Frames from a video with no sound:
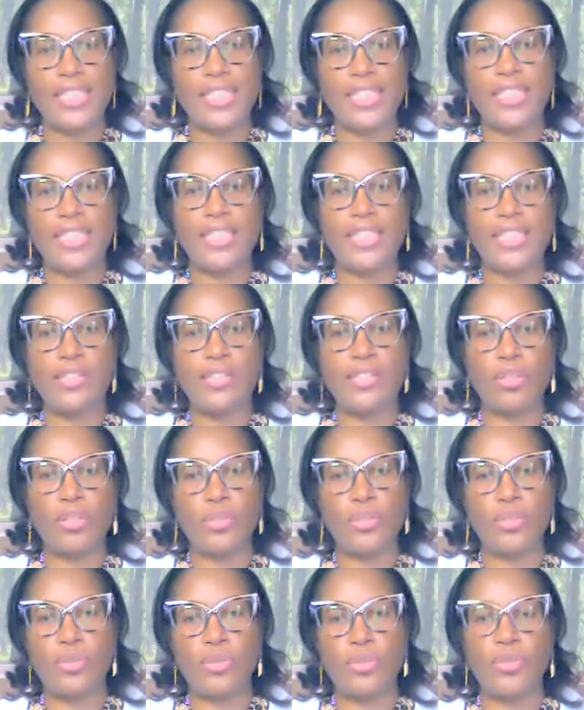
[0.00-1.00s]
It
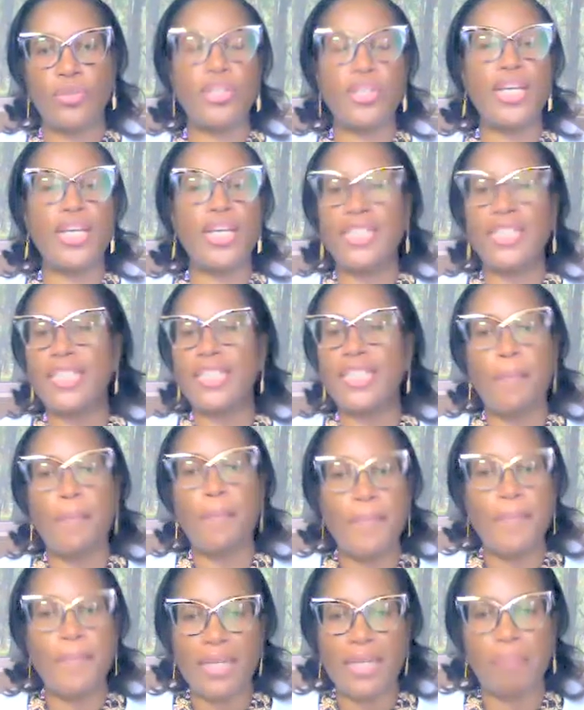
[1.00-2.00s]
is a
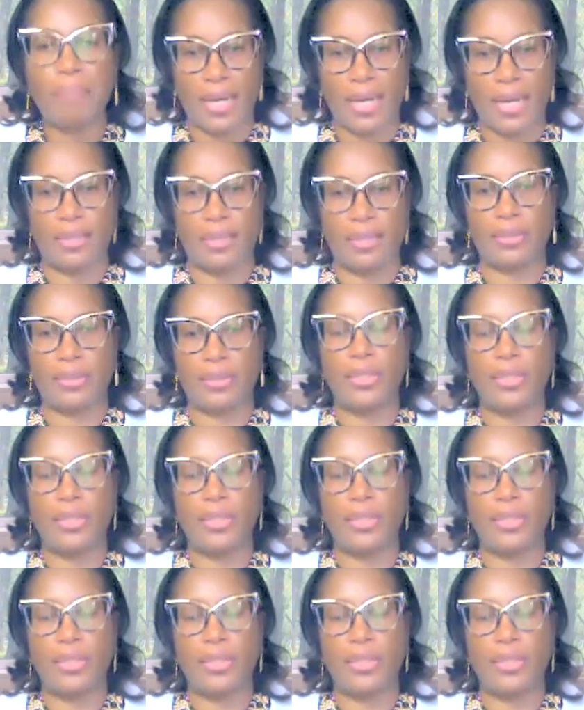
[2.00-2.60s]
big part.